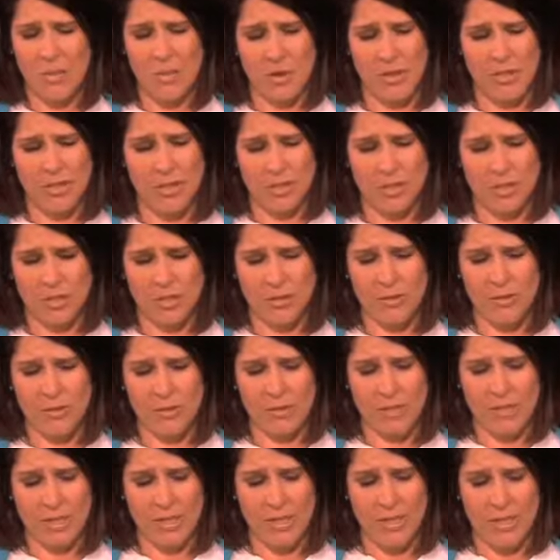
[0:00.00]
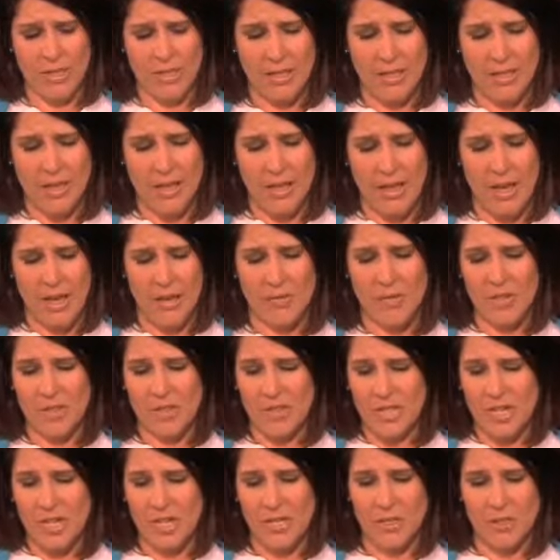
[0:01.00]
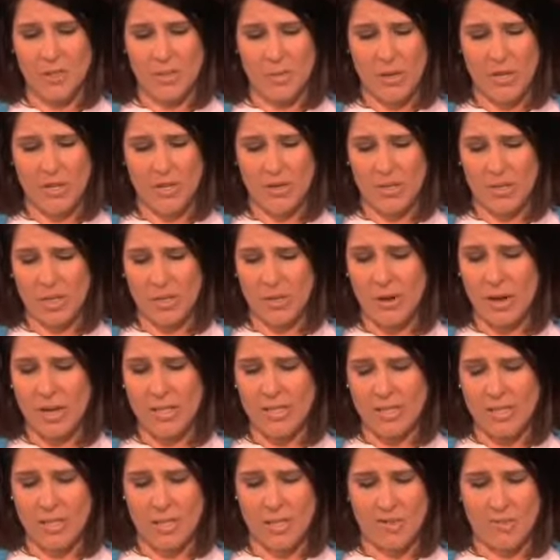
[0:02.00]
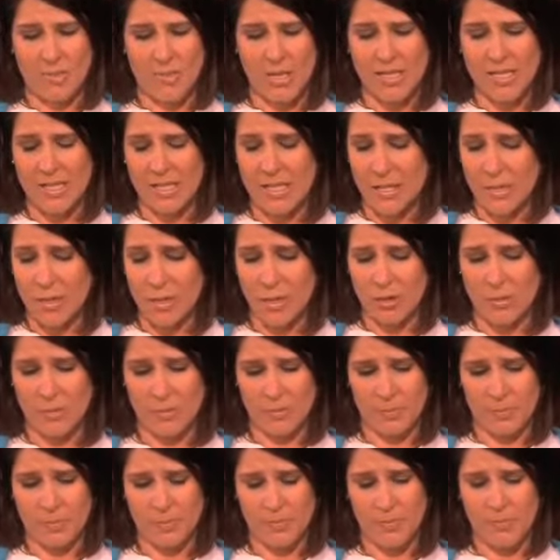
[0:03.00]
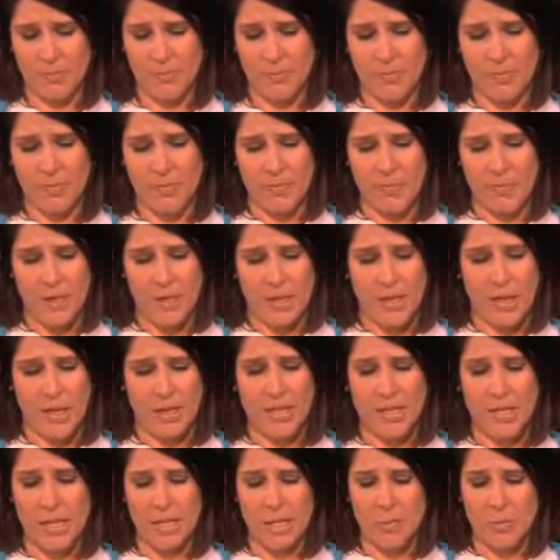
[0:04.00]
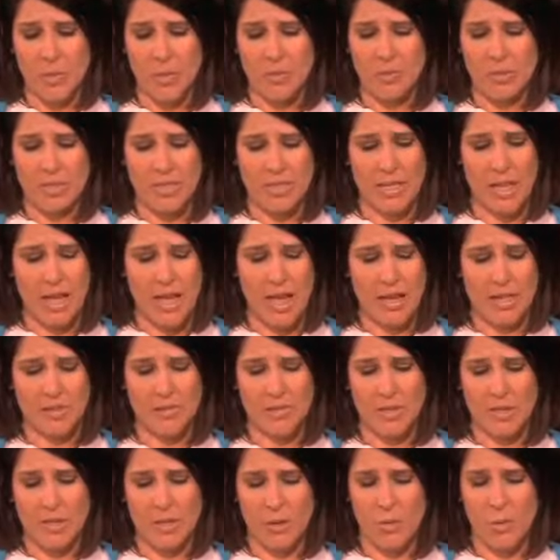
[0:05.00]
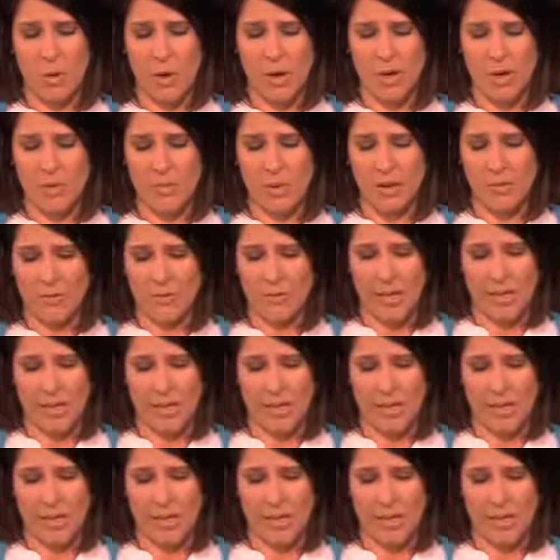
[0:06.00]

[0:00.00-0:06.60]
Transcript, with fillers: I want to. I feel touched by the generosity of my sister. I touch people's lives and I worry about